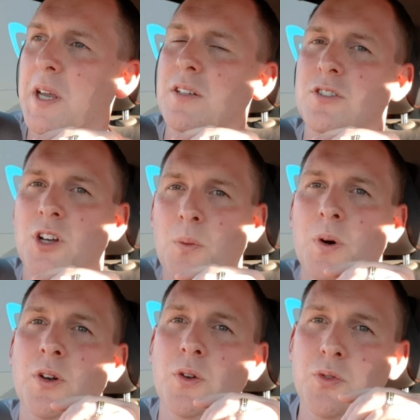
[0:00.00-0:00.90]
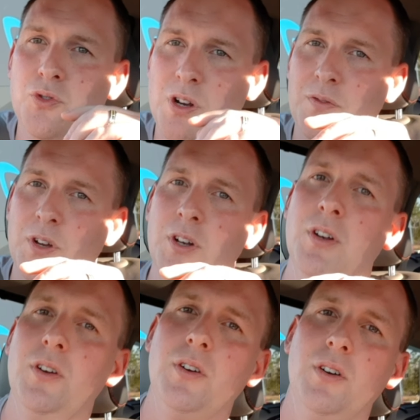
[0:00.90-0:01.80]
being someone who's
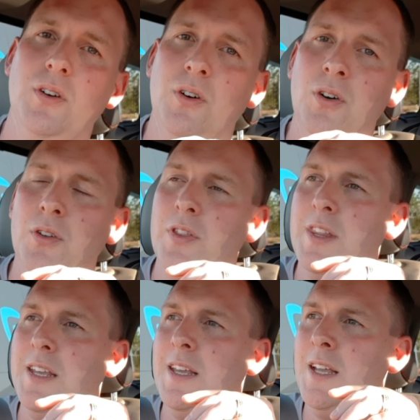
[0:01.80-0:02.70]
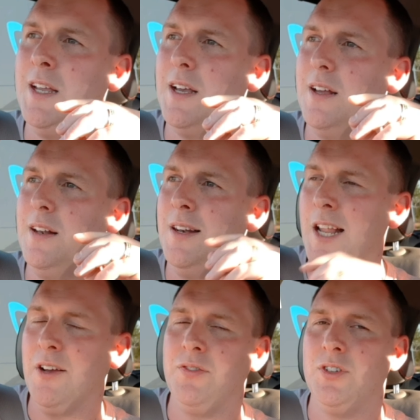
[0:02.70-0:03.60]
driven on the
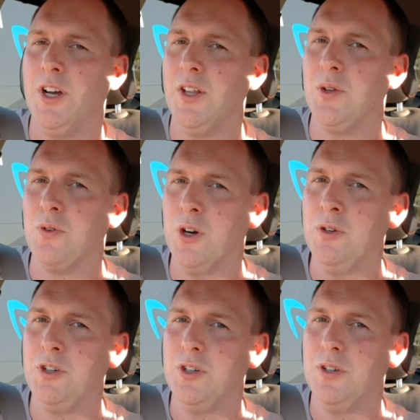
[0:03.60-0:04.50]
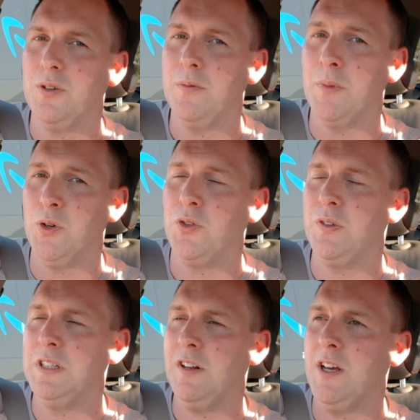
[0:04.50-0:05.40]
left side of the road most
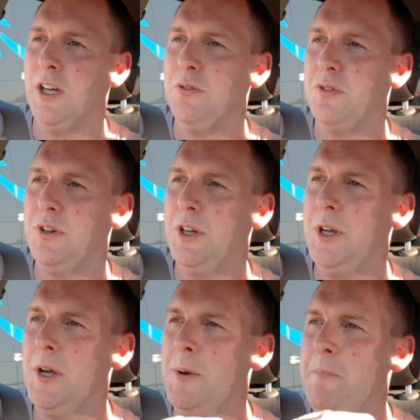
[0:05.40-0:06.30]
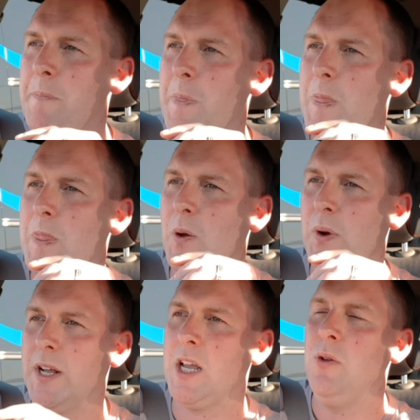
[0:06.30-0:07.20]
of his life, that
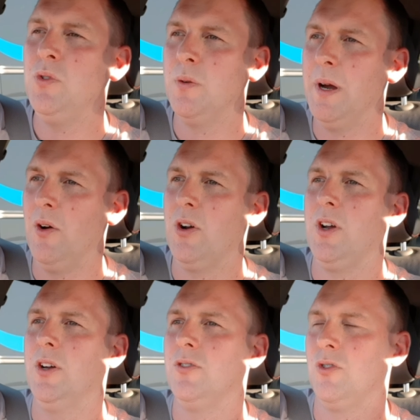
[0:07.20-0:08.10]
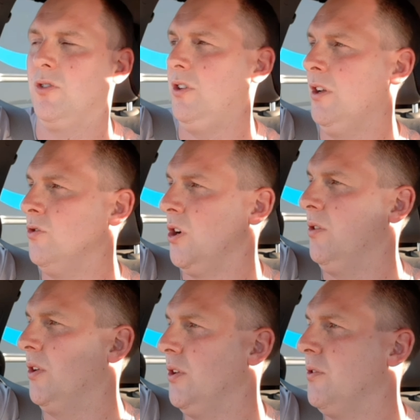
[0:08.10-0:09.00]
when I came to America and
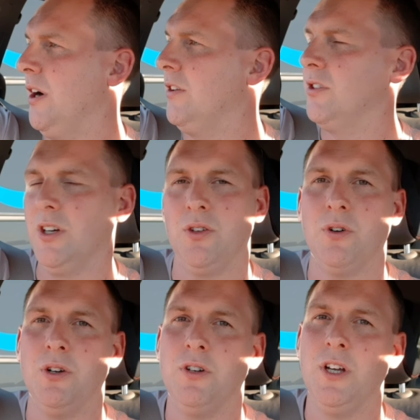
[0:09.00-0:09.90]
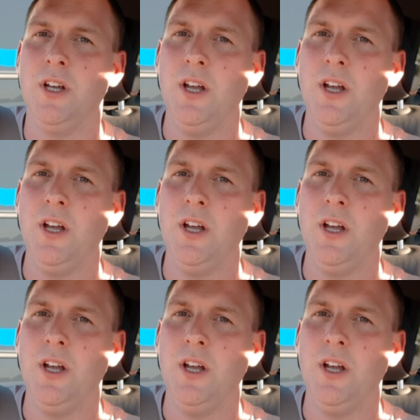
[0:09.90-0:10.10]
drove on the right side of the road,